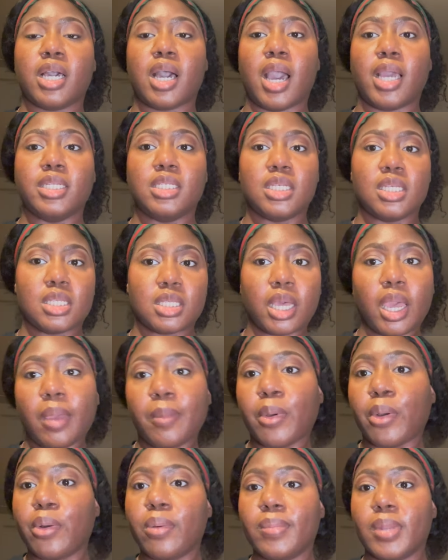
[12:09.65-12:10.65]
I just came
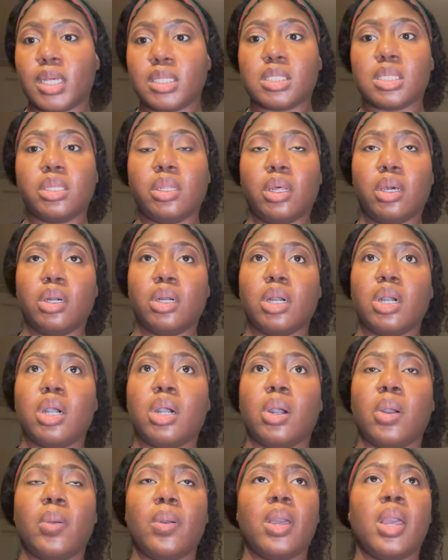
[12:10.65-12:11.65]
home not too long
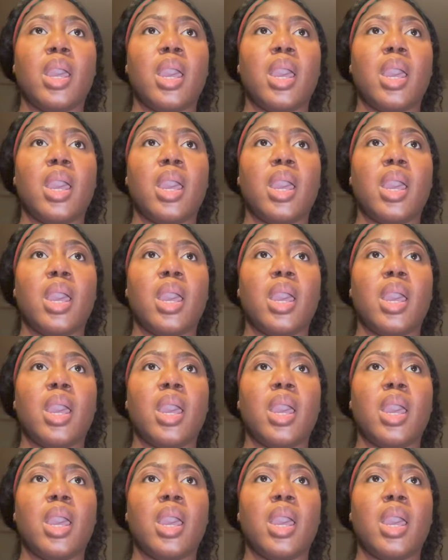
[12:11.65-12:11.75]
ago.